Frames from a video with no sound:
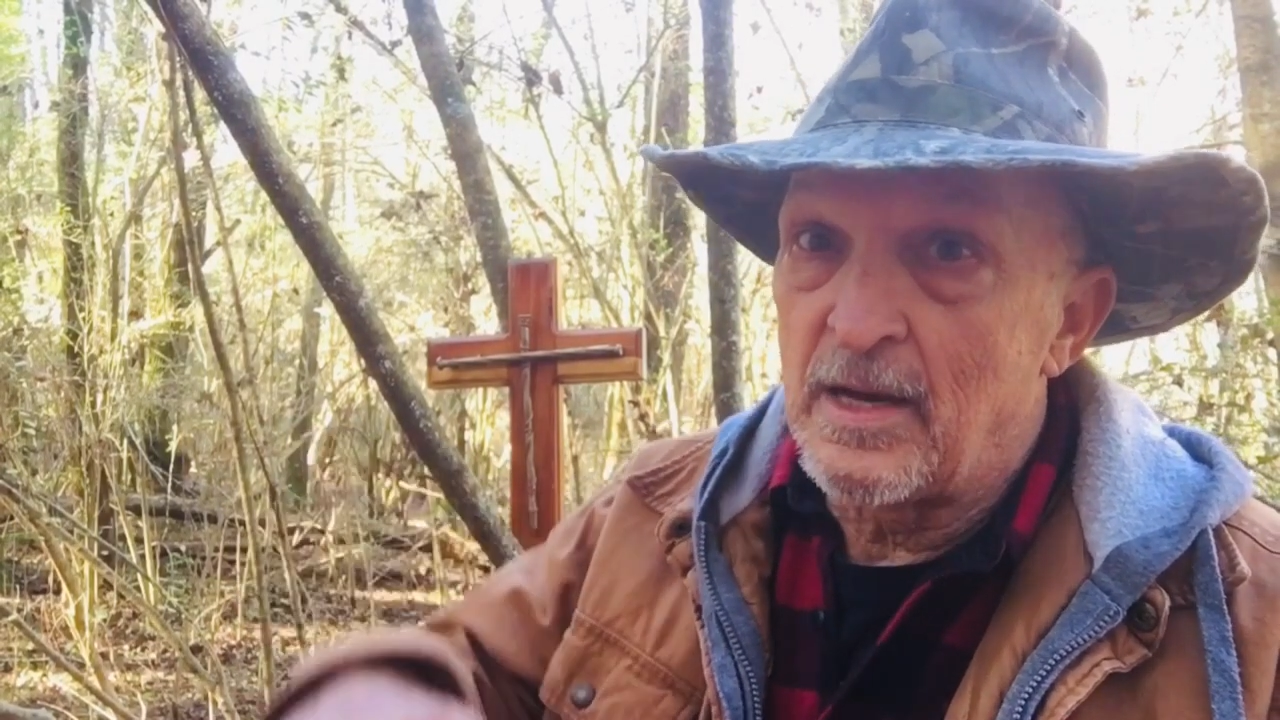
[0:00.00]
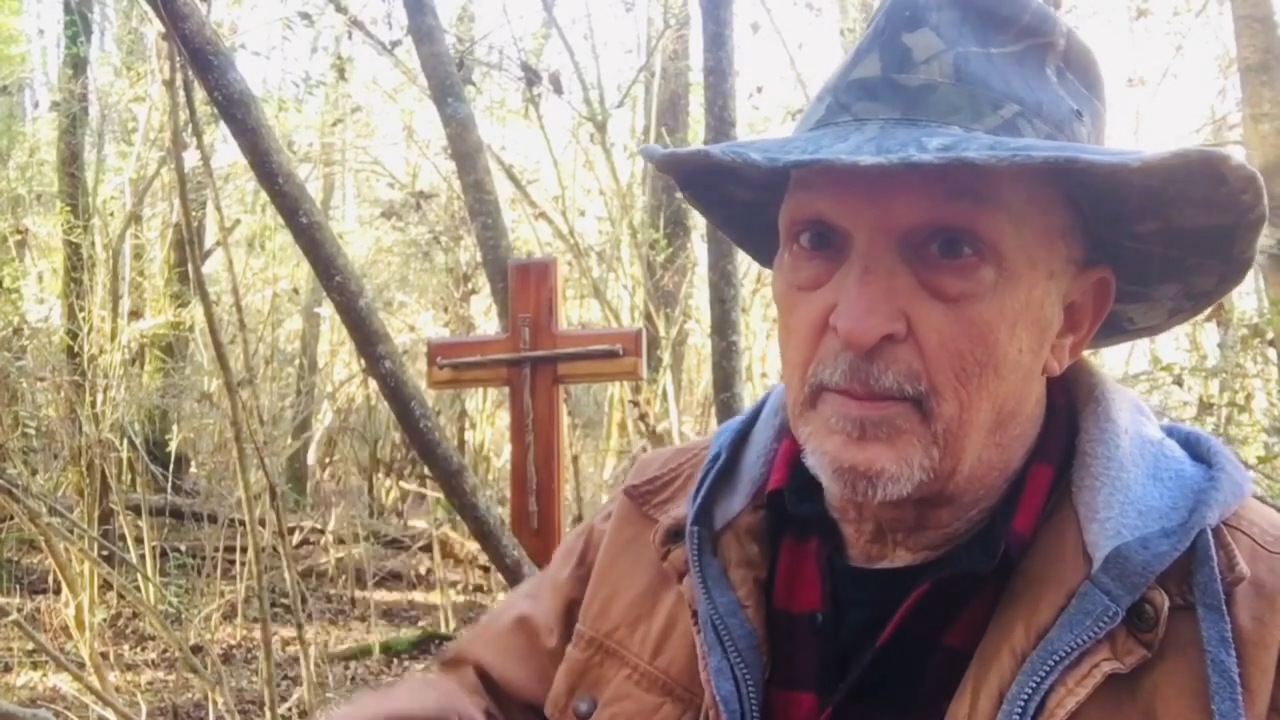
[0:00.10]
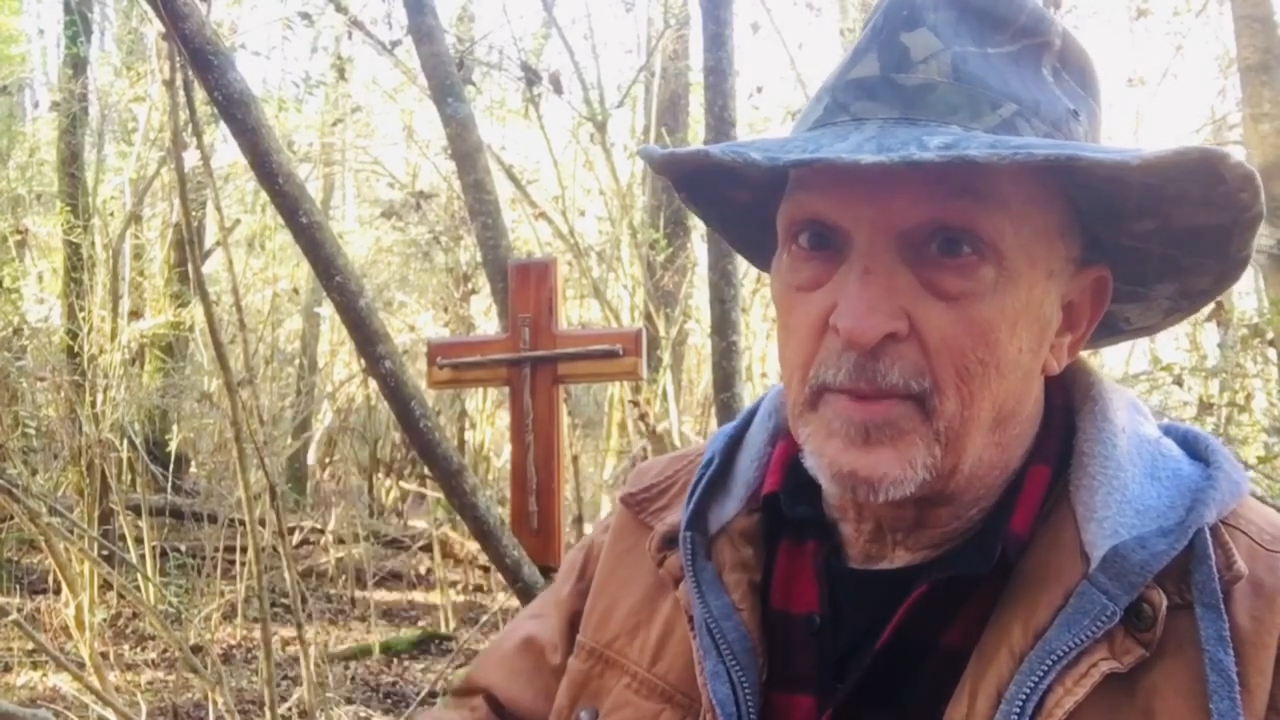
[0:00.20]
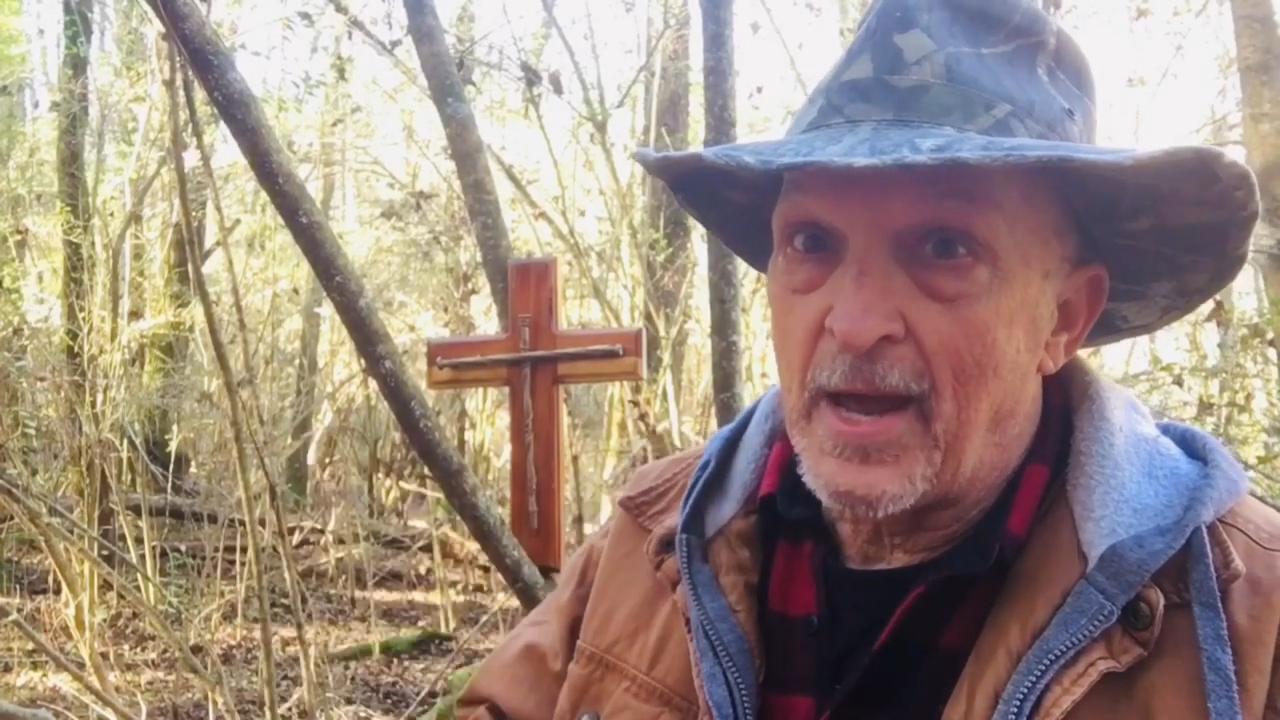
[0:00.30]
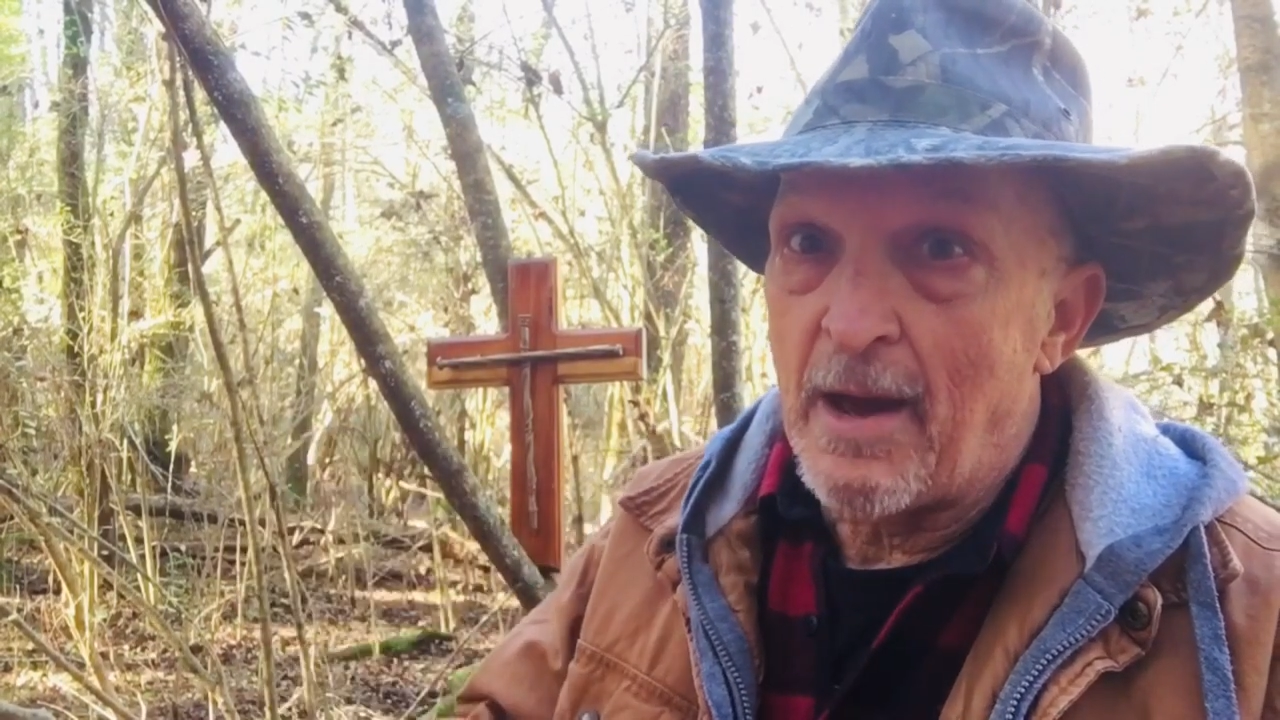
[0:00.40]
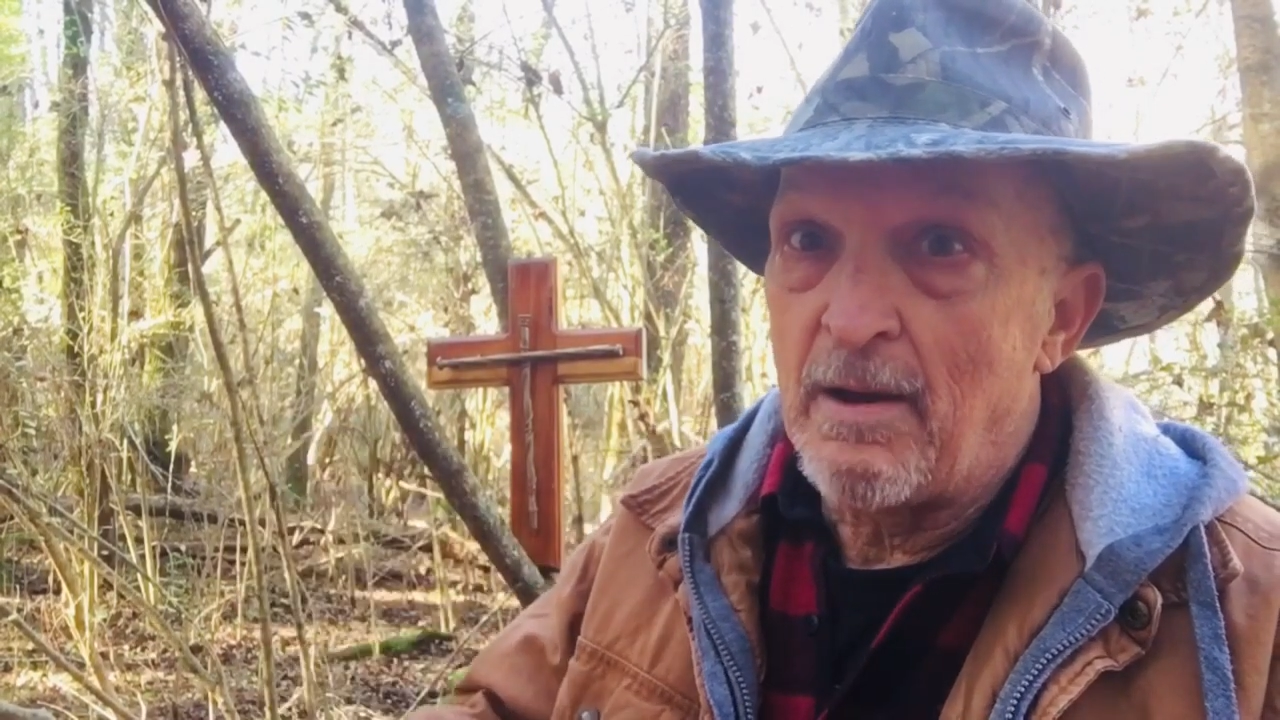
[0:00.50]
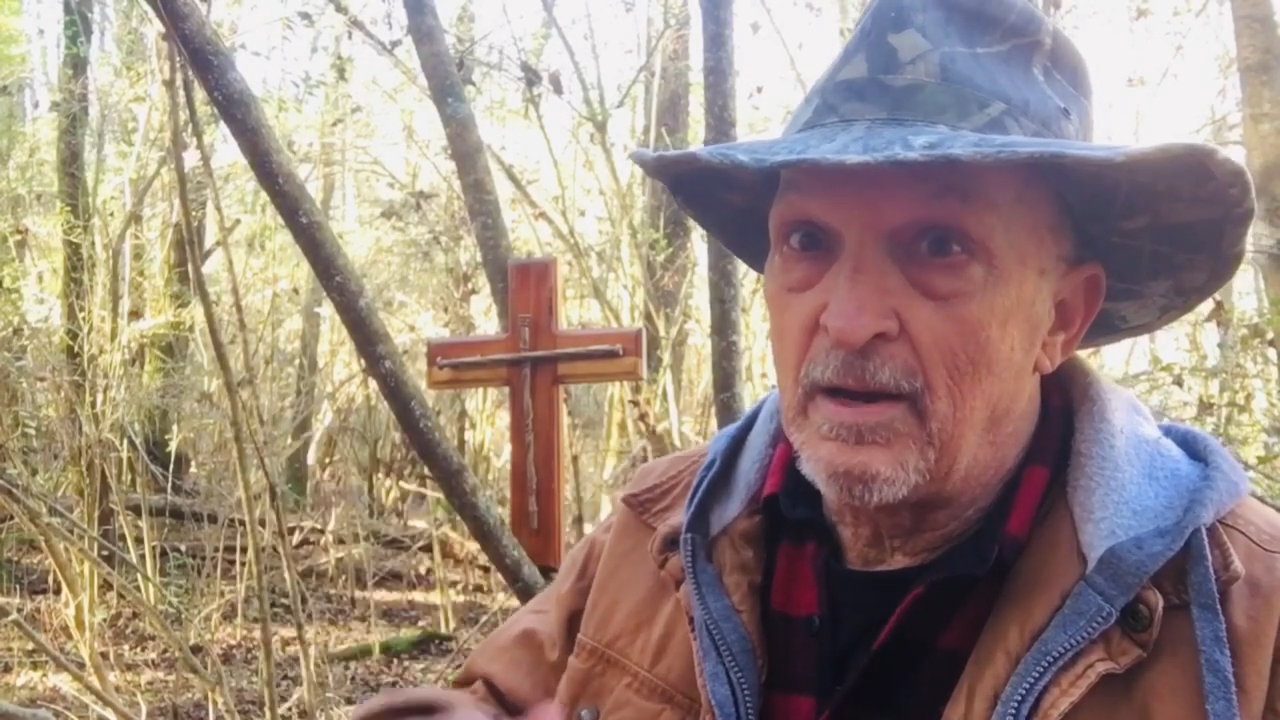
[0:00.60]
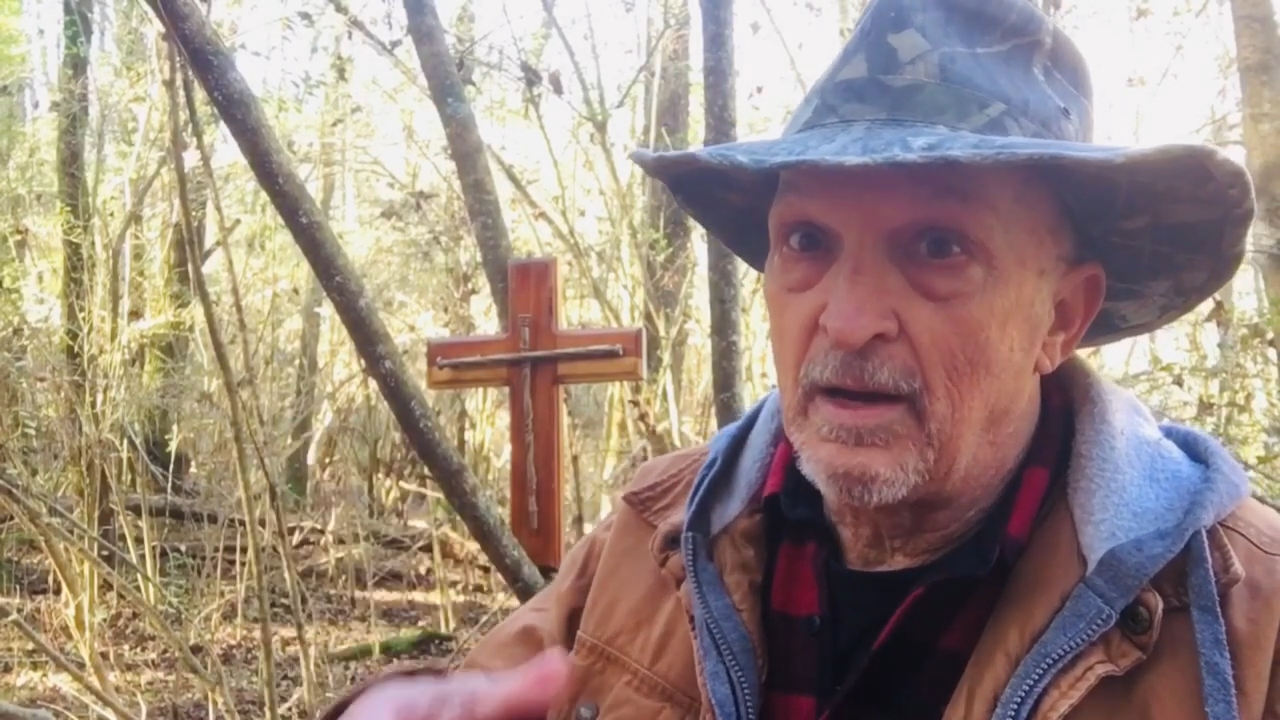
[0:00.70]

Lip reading: up now.